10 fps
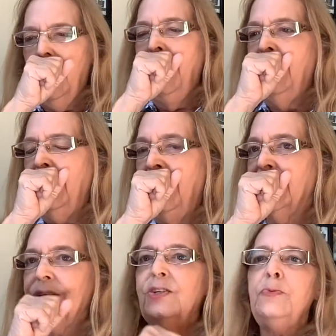
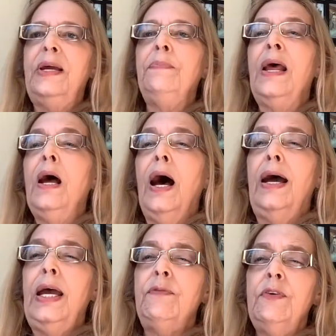Excuse me. I
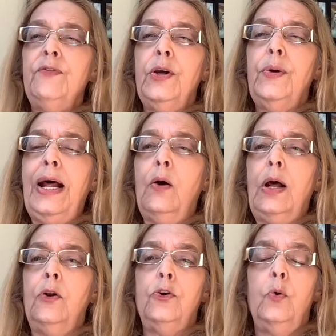haven't figured out
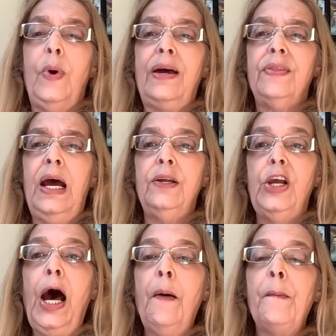how to correct that
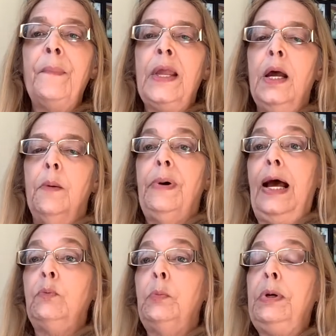yet, but
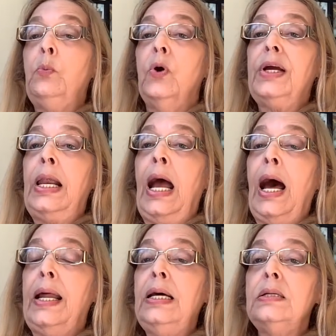I will be working
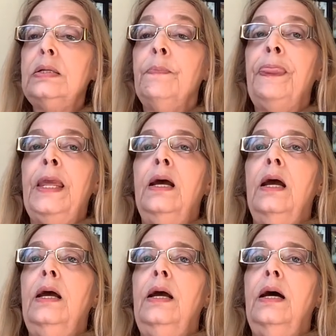on it.
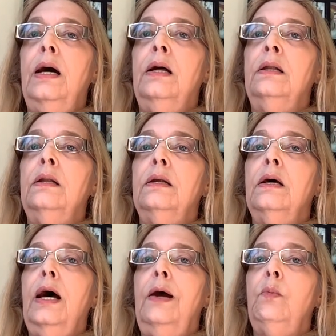And
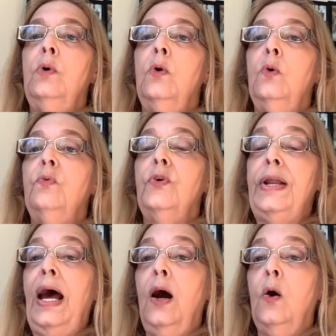I will, for
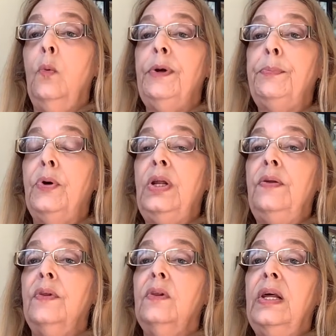now, be
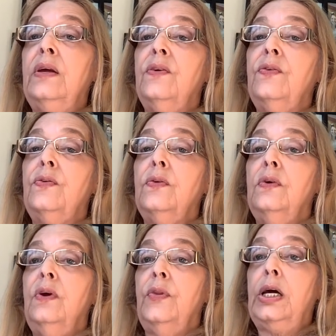putting the links
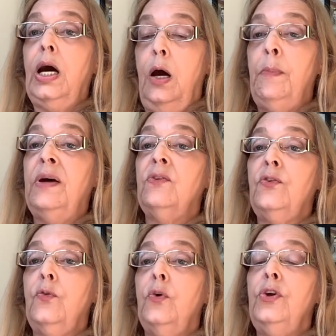in the comments
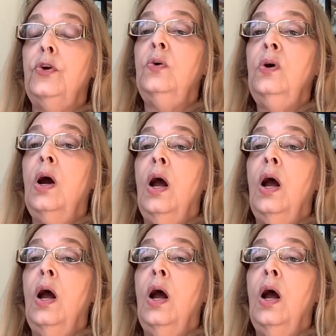for you.